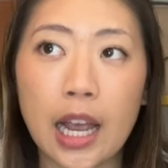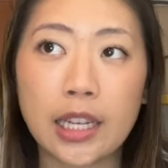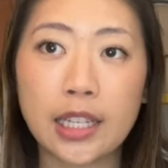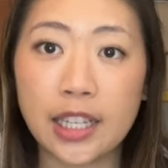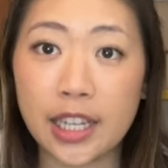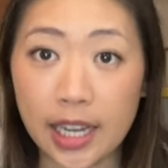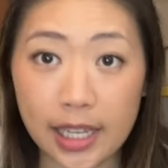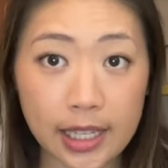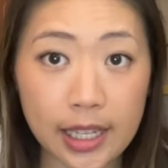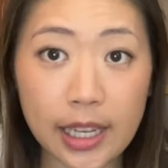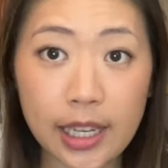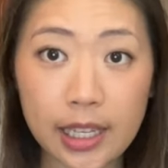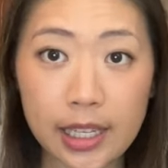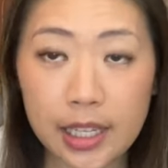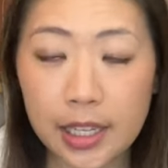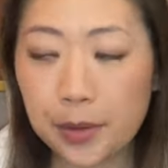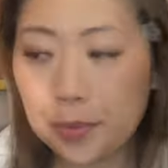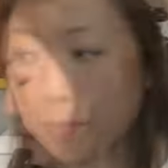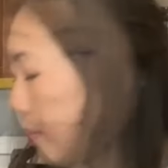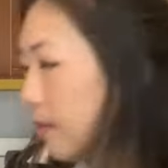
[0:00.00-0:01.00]
does it.
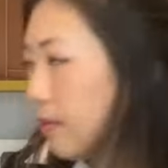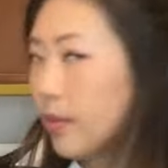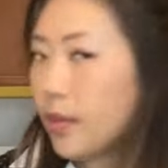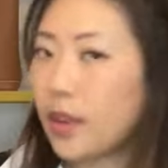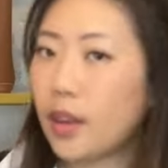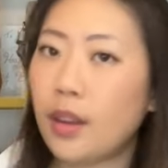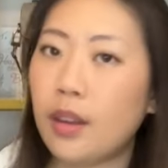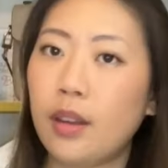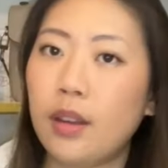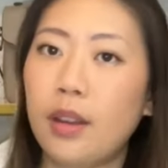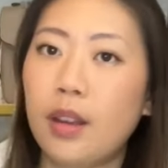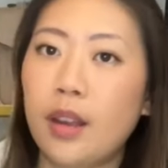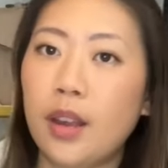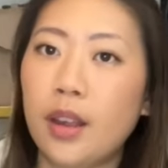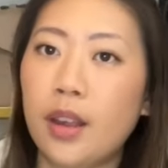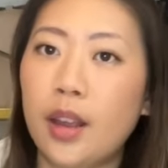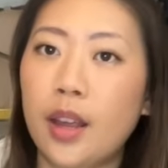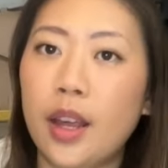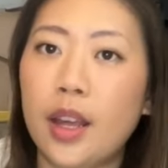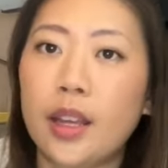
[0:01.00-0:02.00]

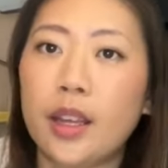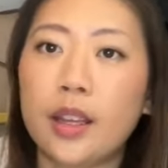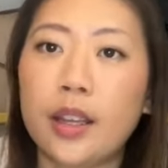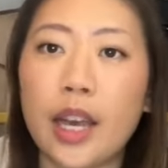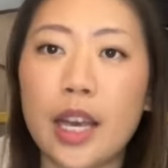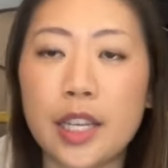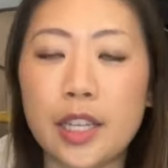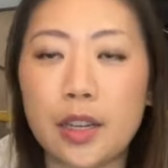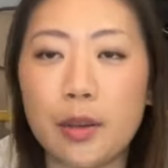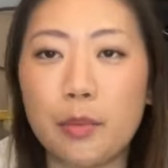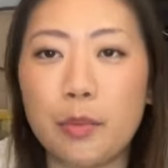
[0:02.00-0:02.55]
Case in